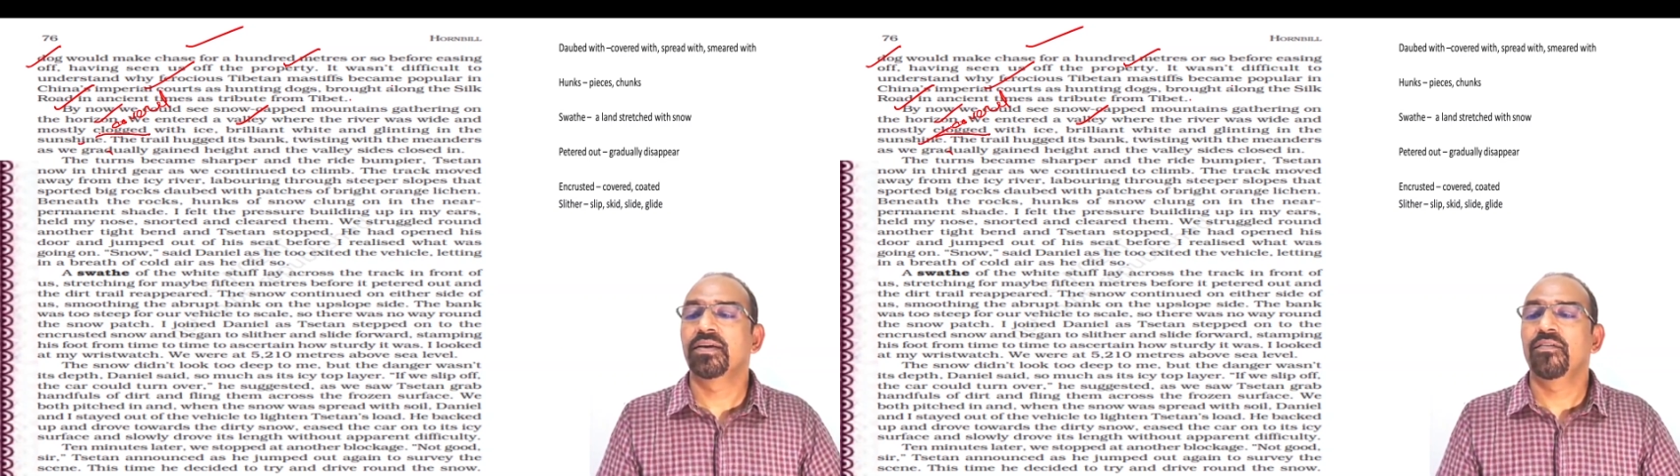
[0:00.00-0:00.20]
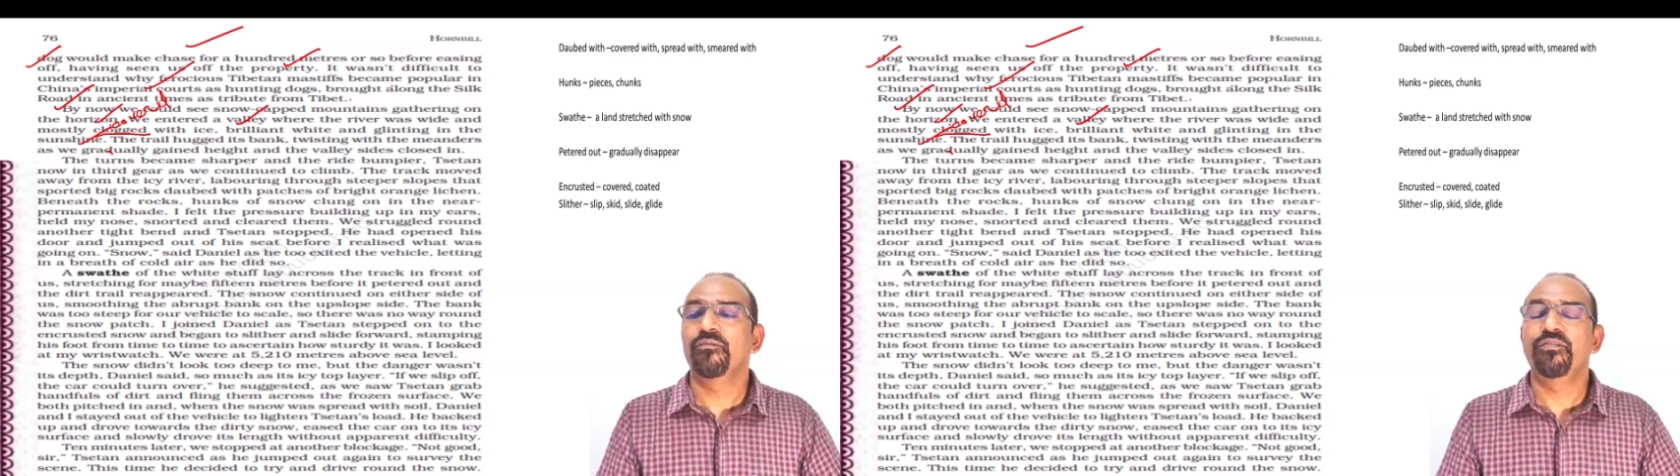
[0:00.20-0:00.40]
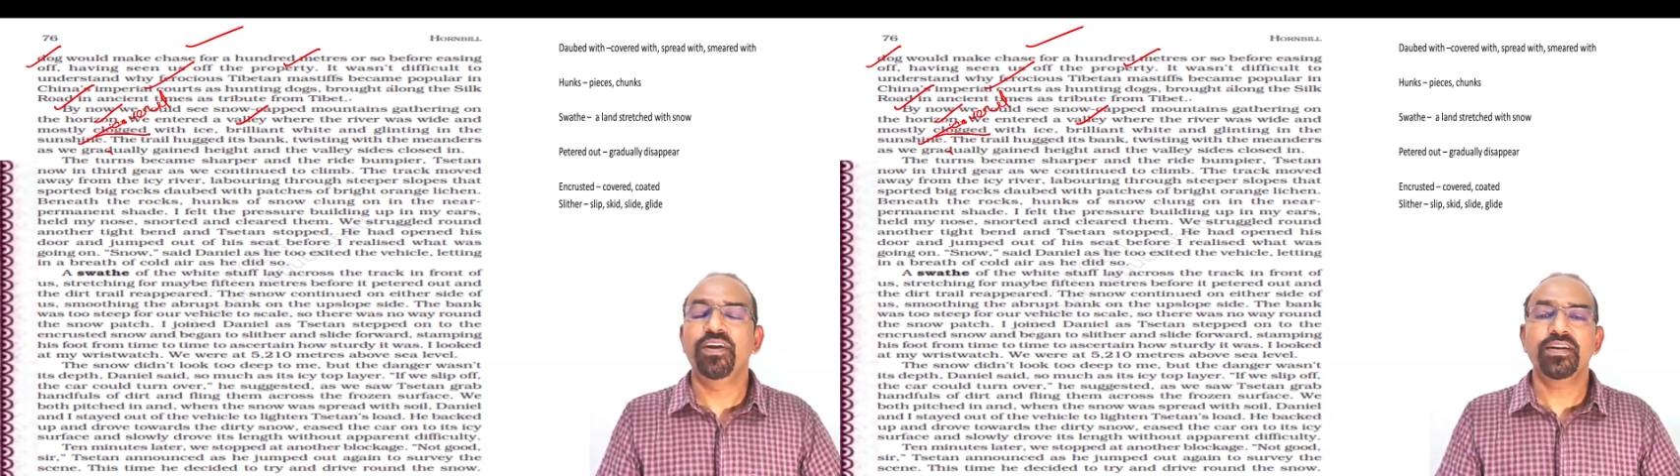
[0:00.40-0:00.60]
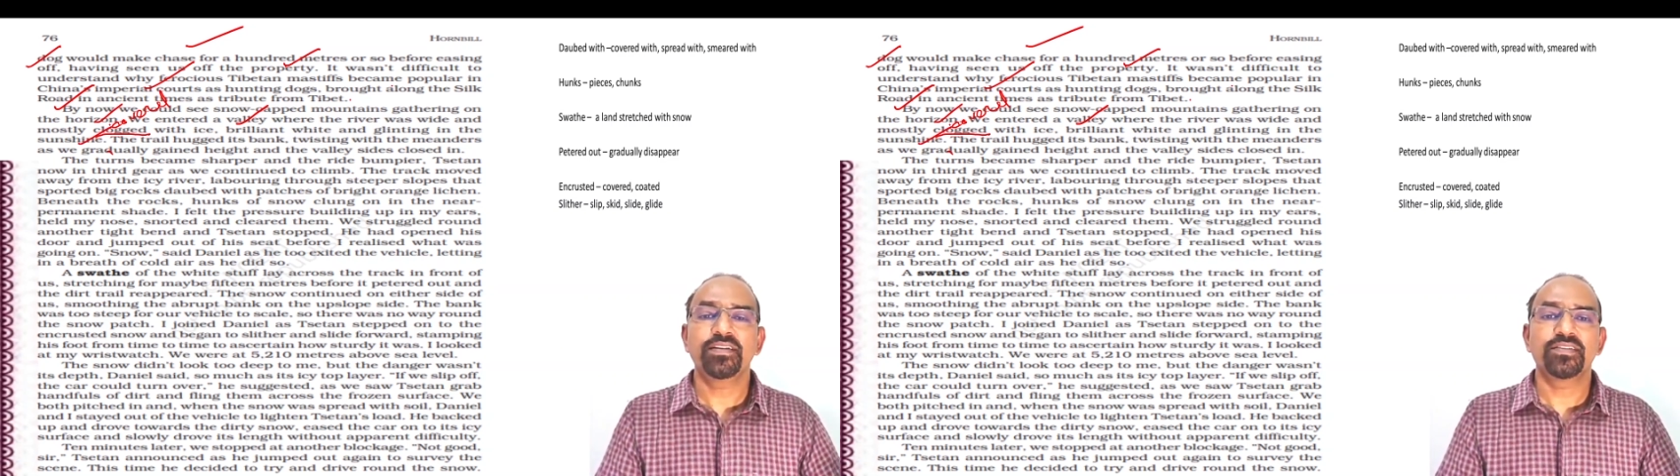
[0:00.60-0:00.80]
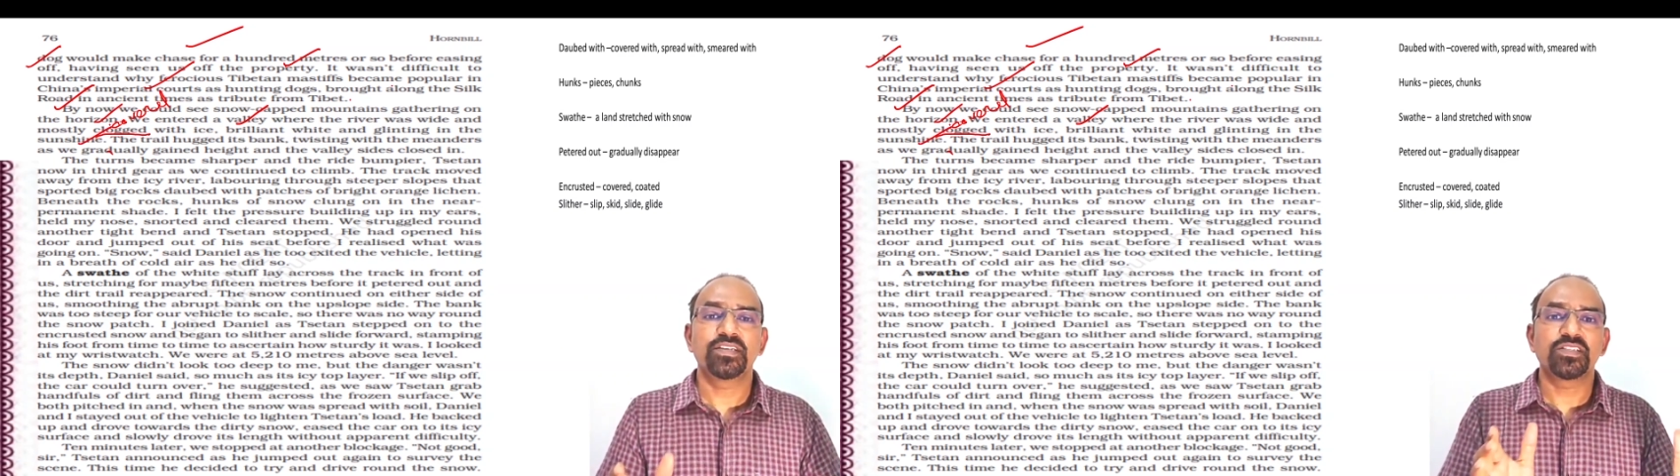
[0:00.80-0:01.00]

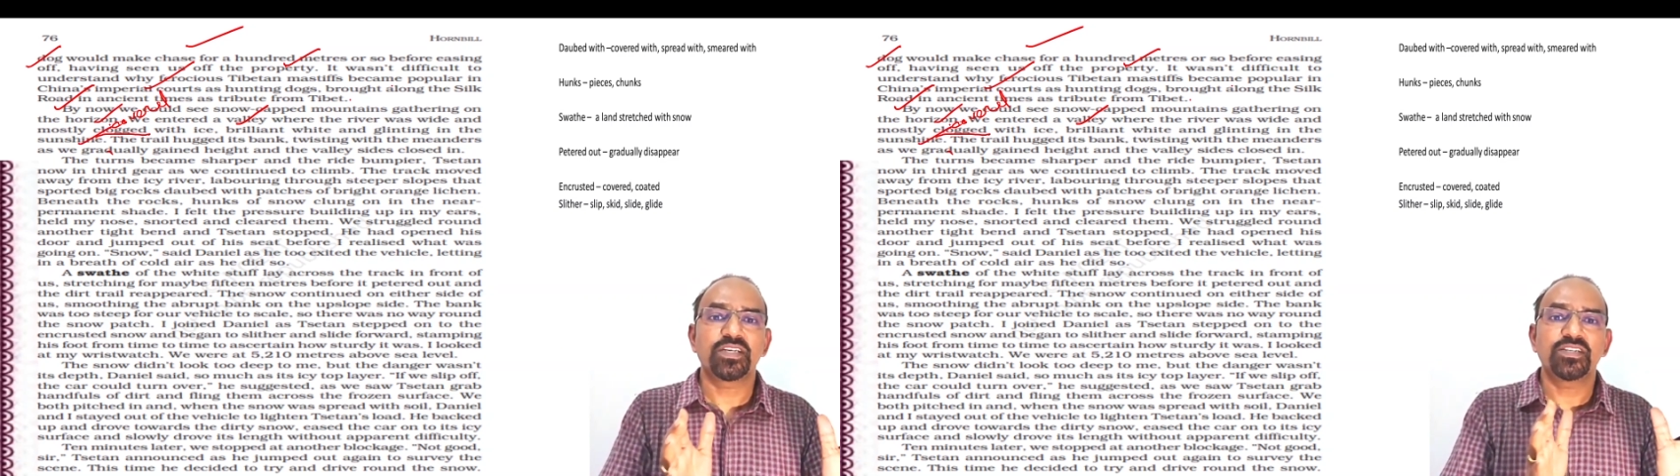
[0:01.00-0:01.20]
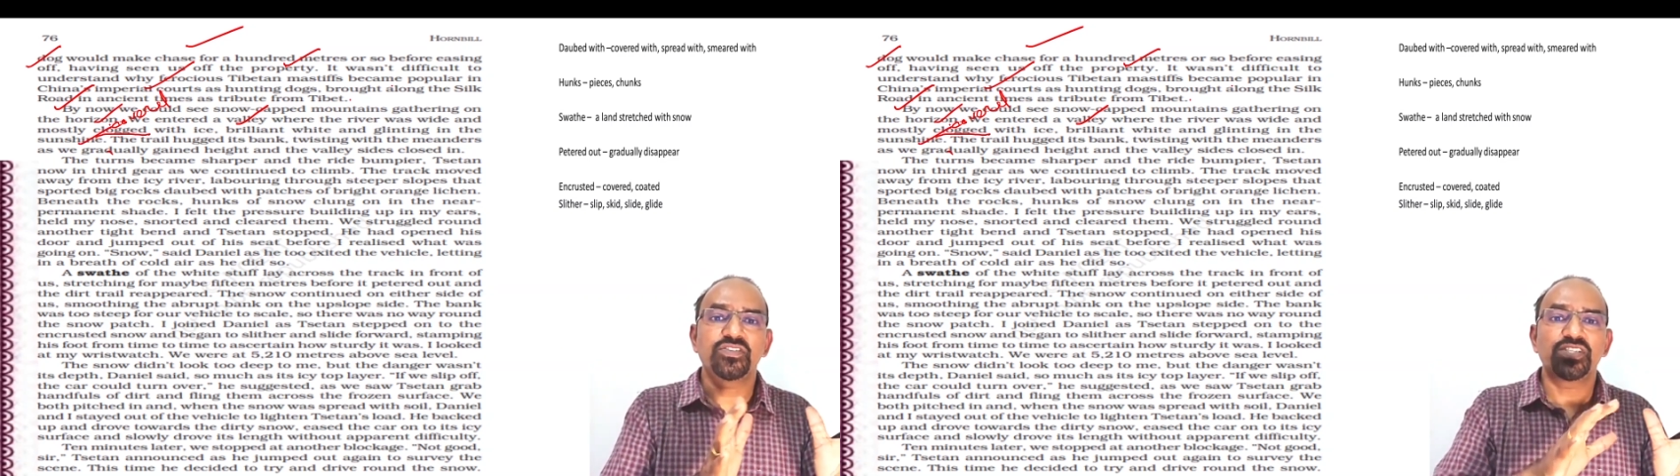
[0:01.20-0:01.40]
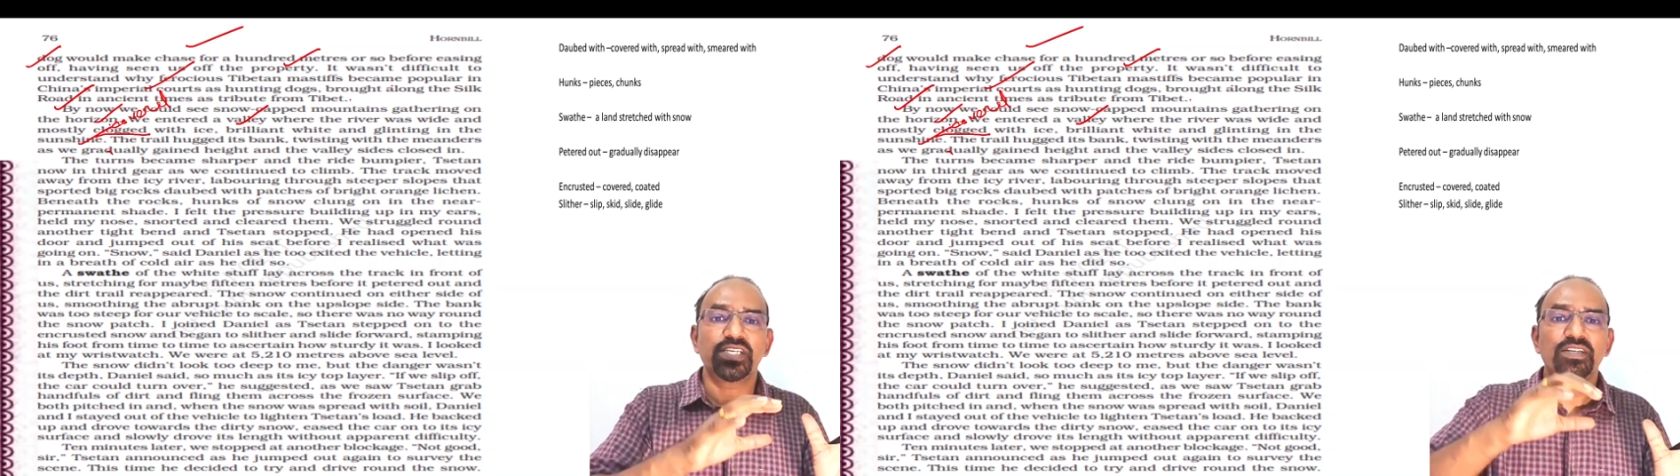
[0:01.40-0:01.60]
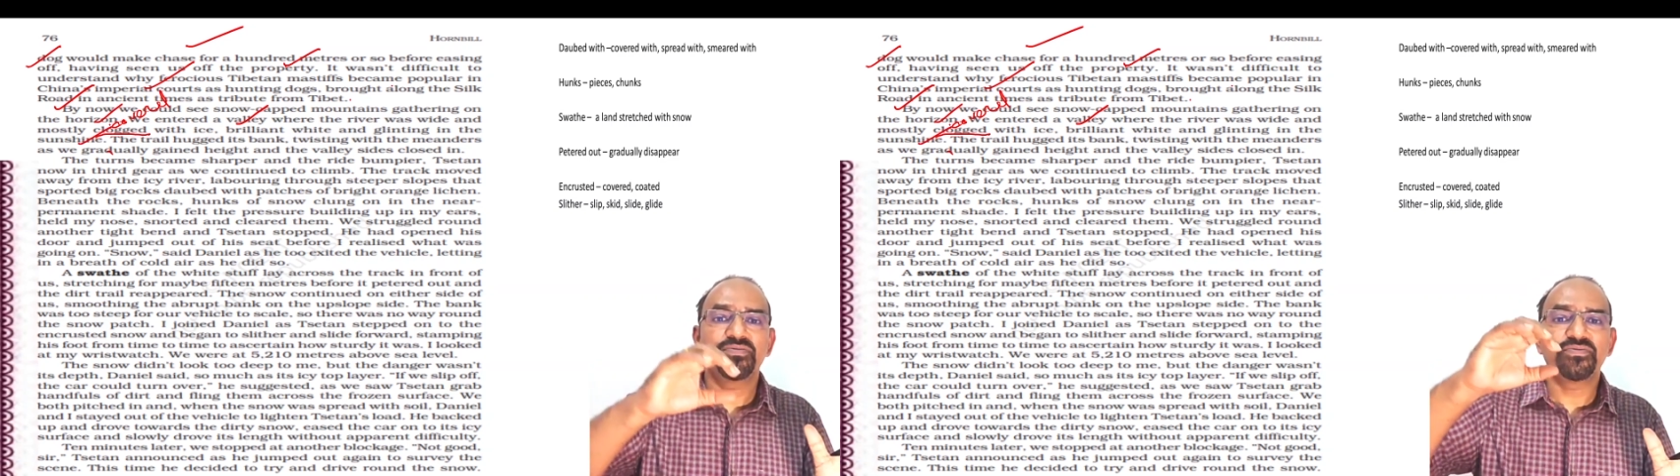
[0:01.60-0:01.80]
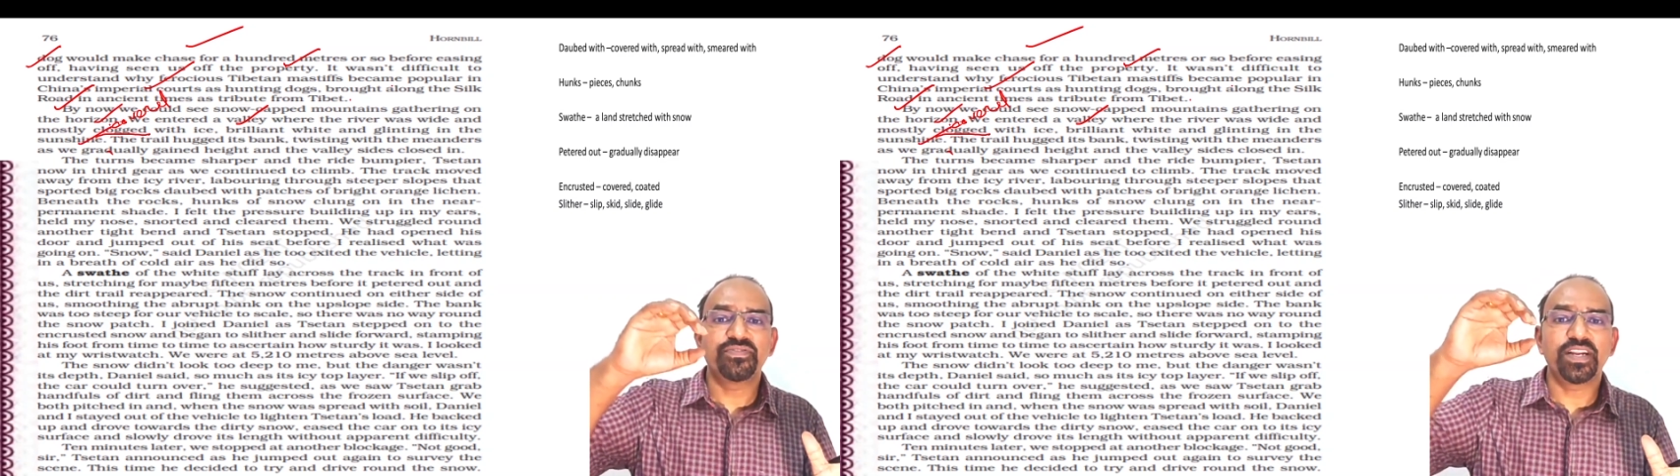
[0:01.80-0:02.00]
When the sunshine
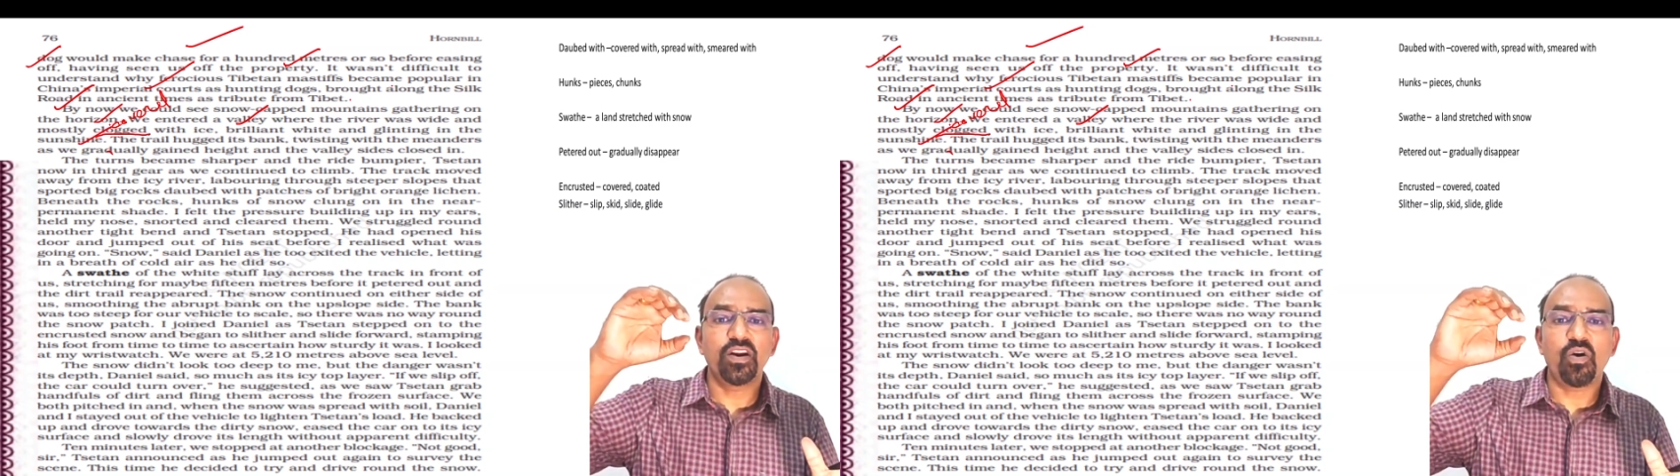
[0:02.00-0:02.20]
fell